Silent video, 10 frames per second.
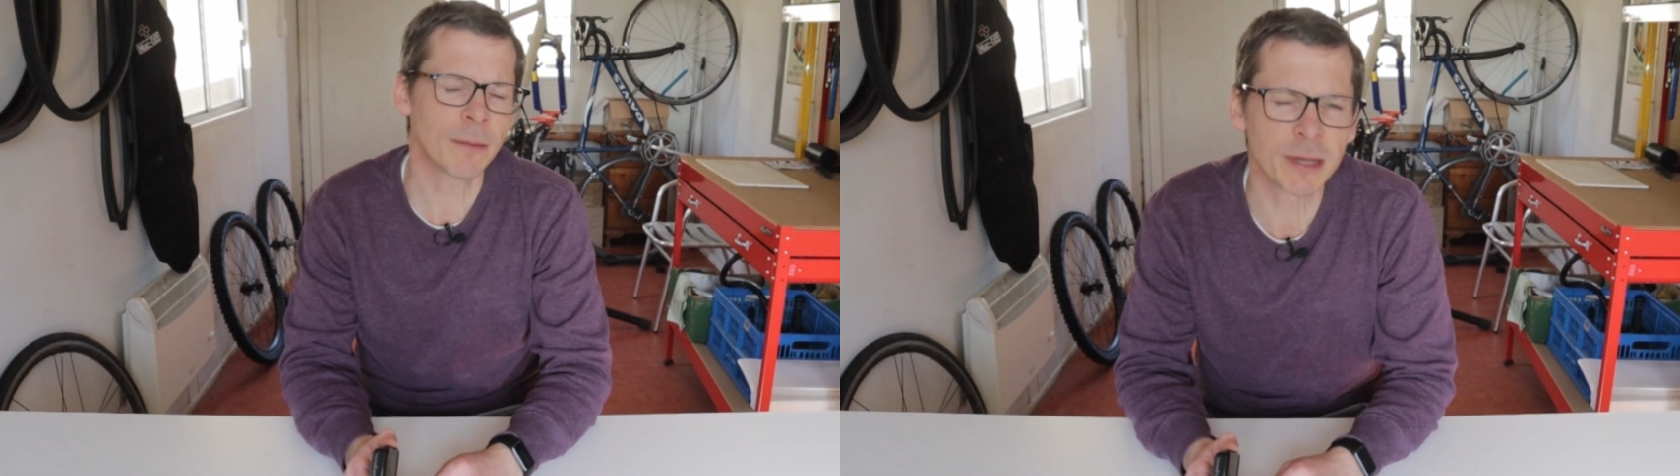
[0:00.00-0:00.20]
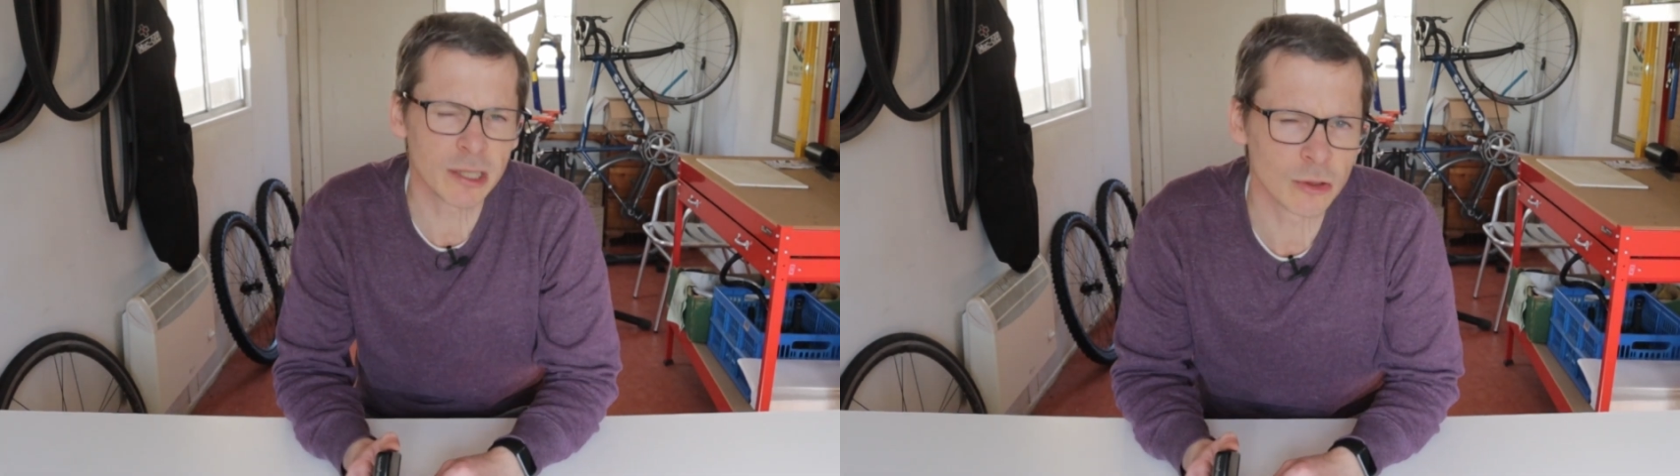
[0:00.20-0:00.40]
a
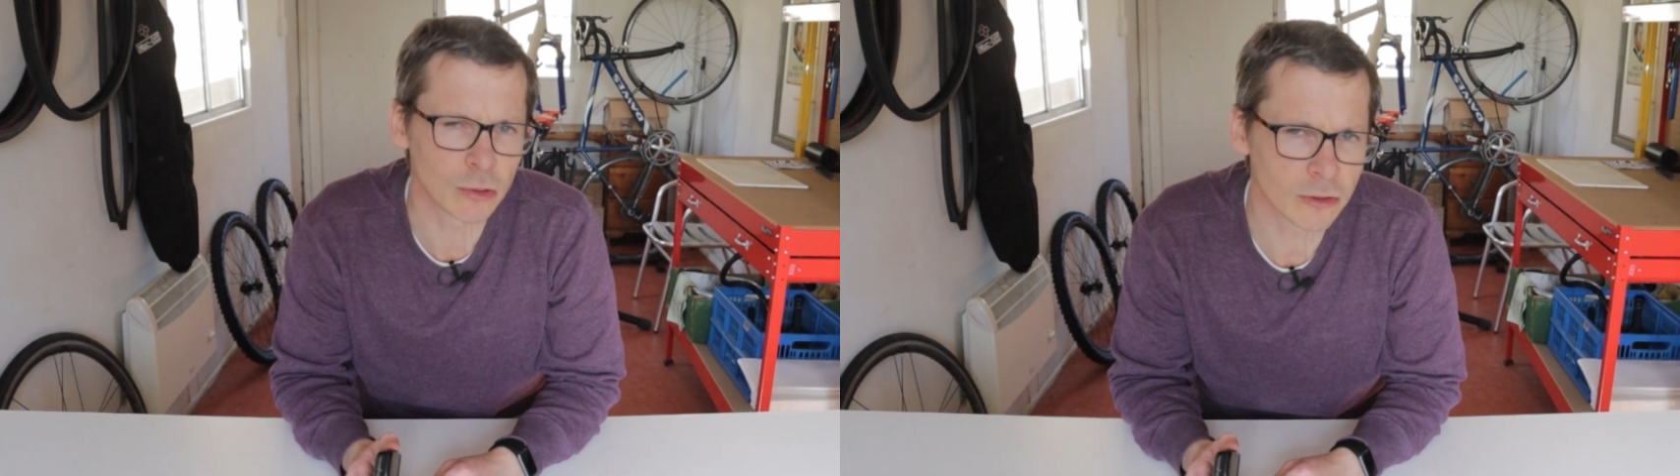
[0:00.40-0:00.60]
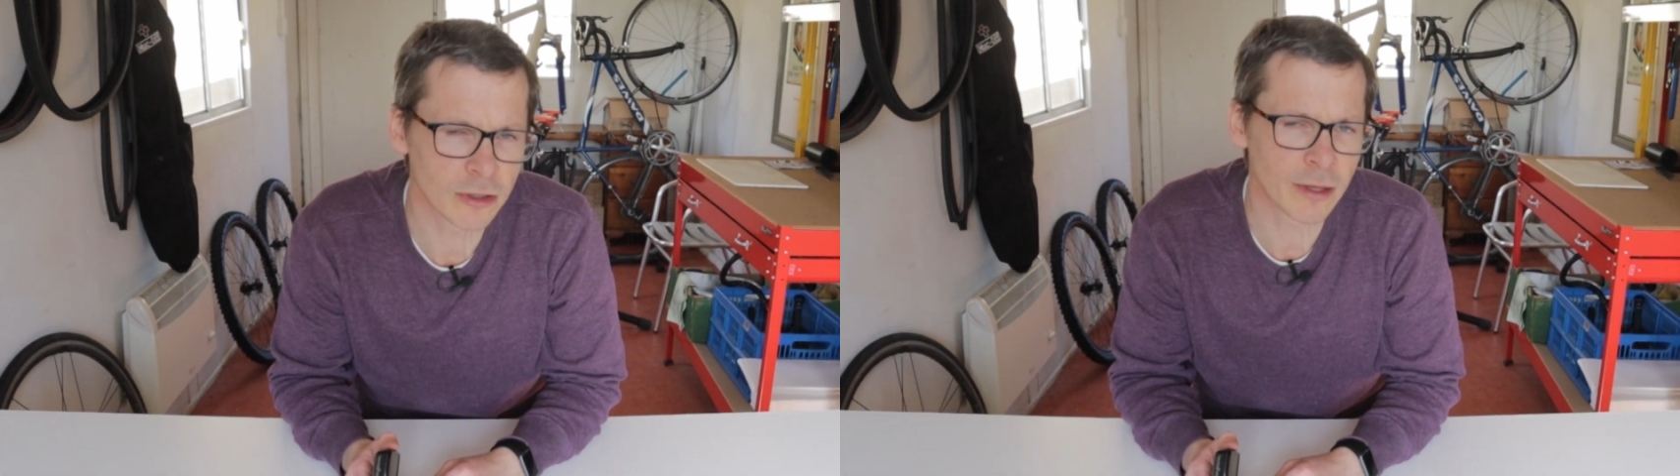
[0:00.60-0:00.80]
bit
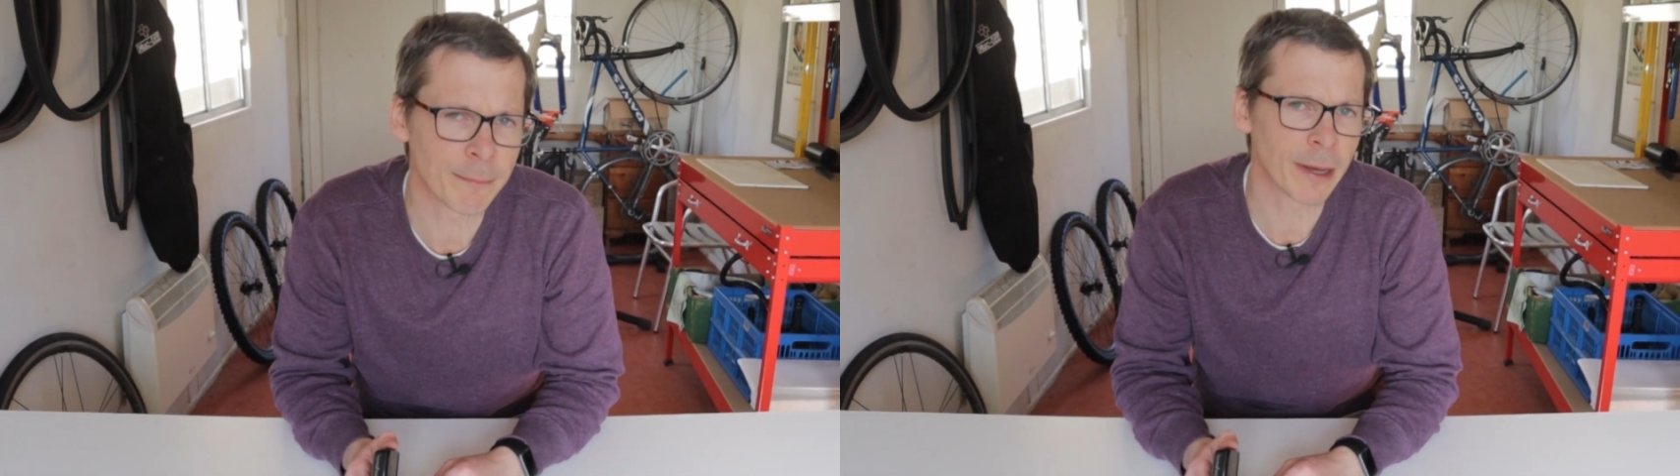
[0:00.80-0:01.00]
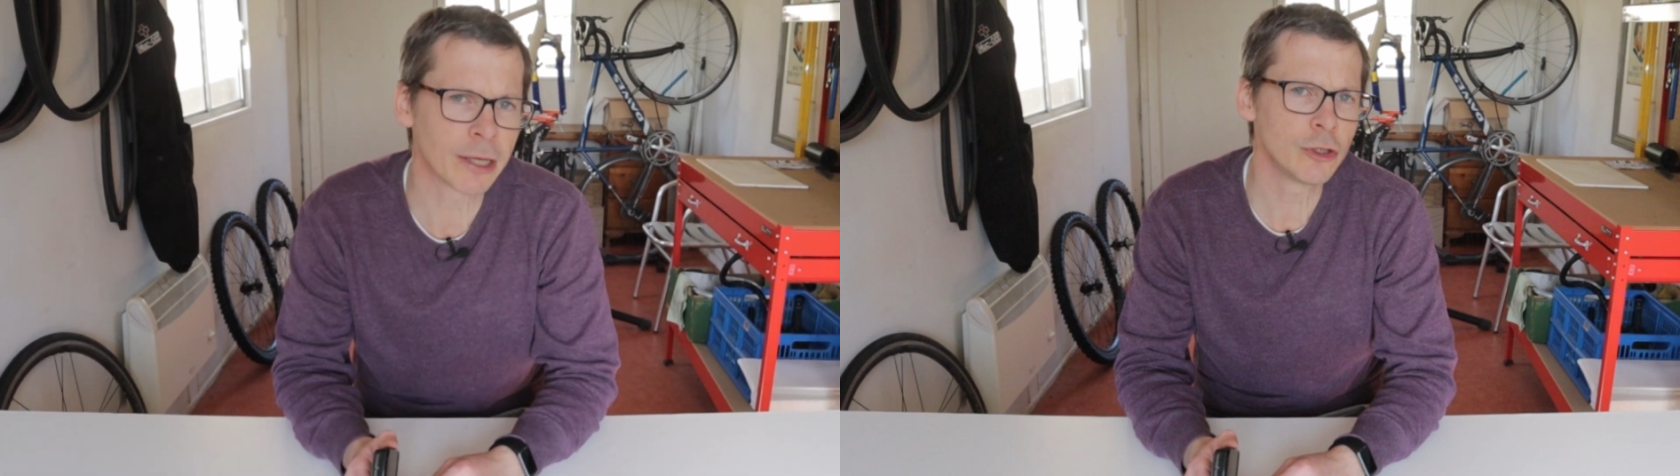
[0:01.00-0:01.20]
shorter
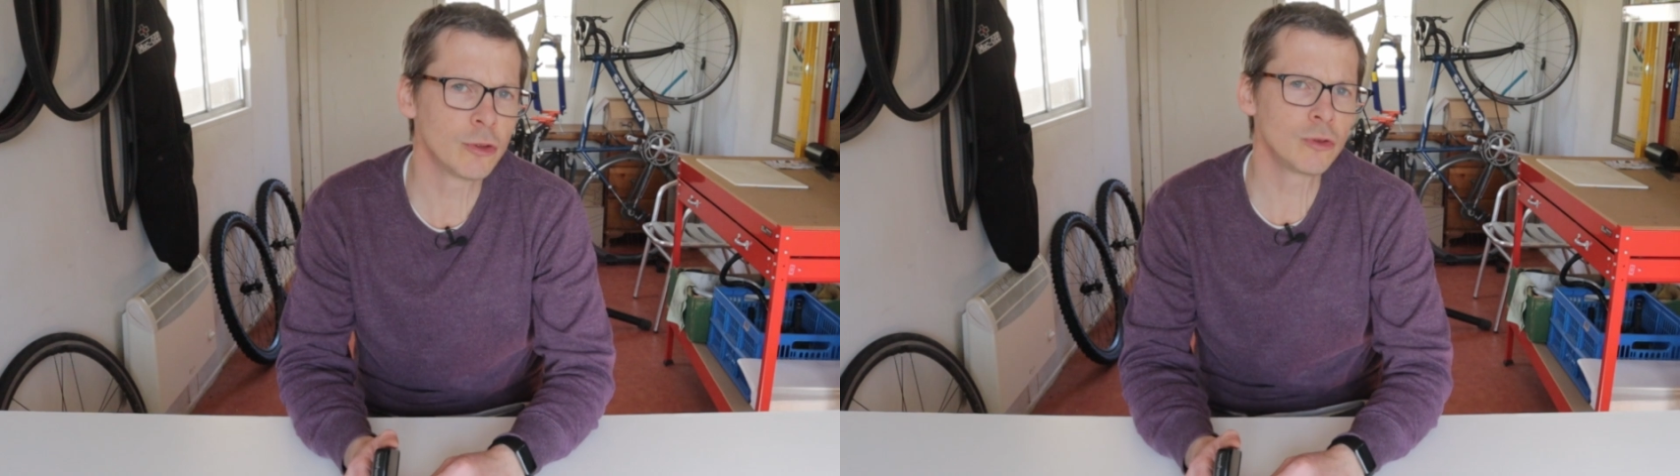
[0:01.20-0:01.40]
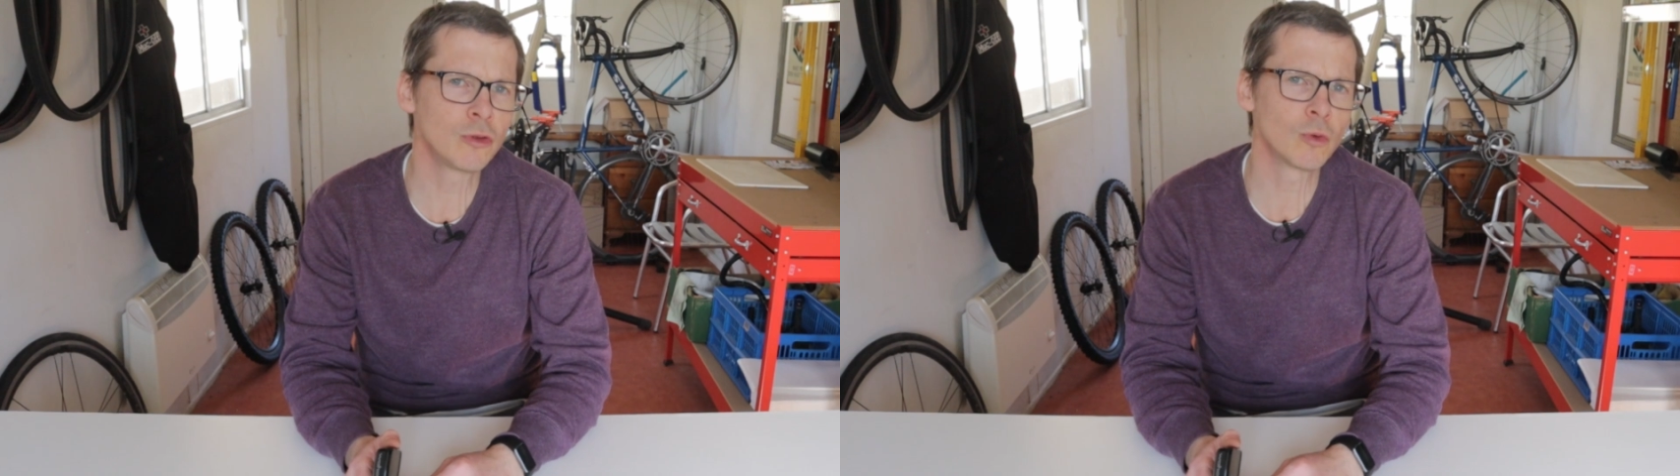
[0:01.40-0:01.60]
than my
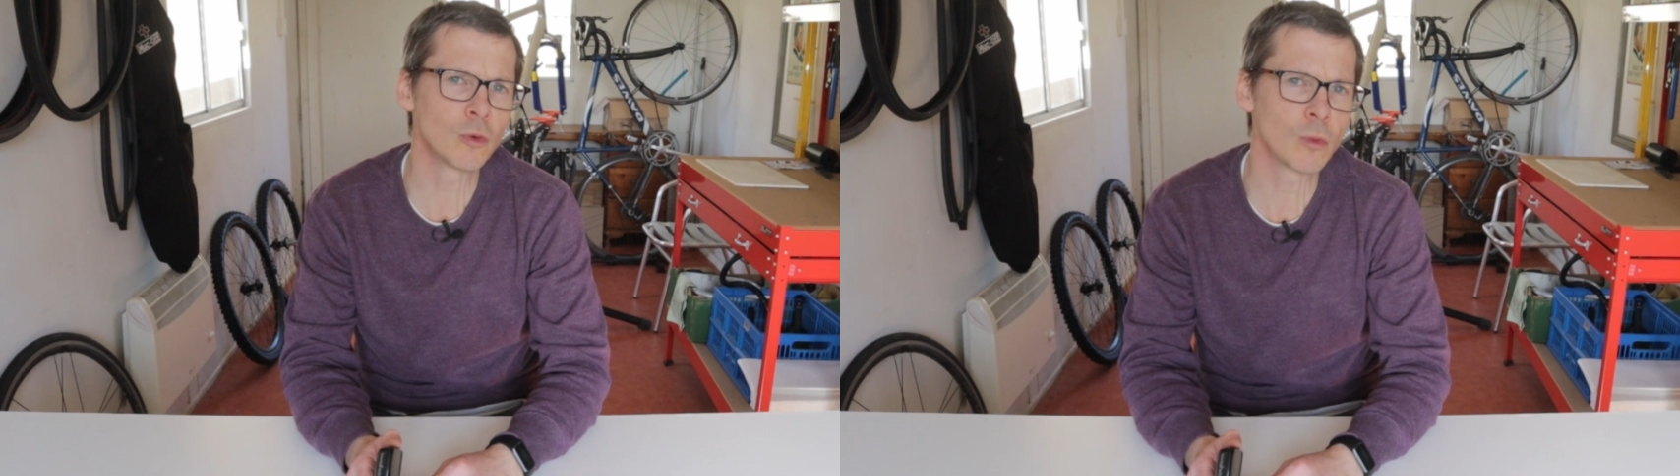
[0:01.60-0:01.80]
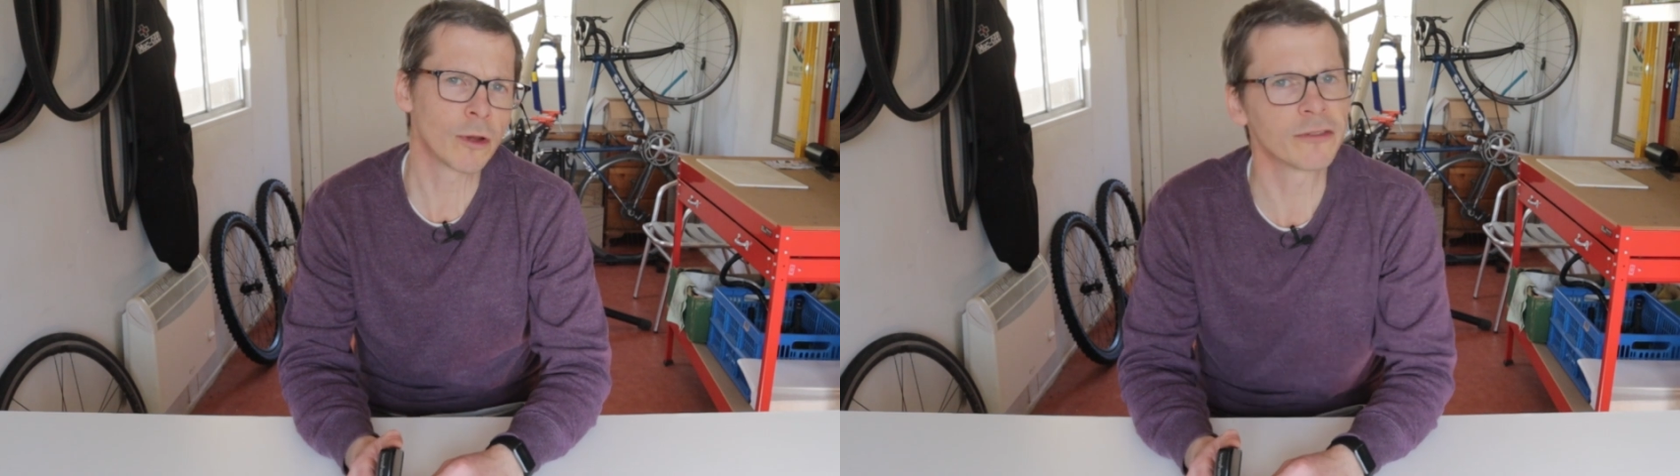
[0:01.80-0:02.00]
usual
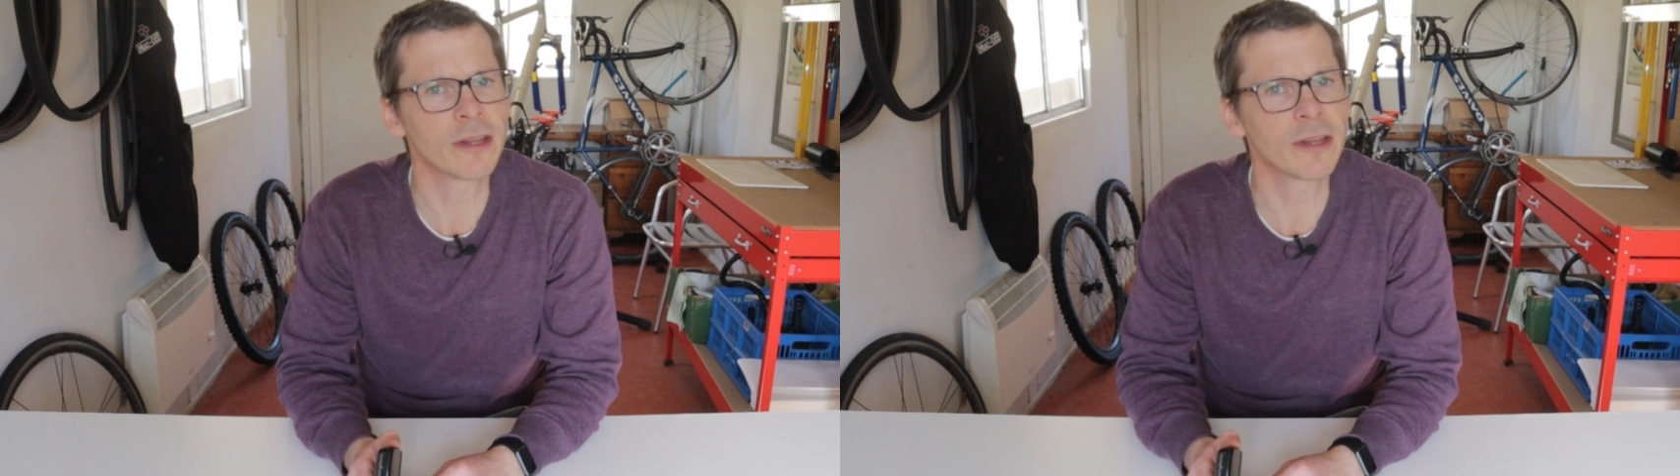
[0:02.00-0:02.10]
ones.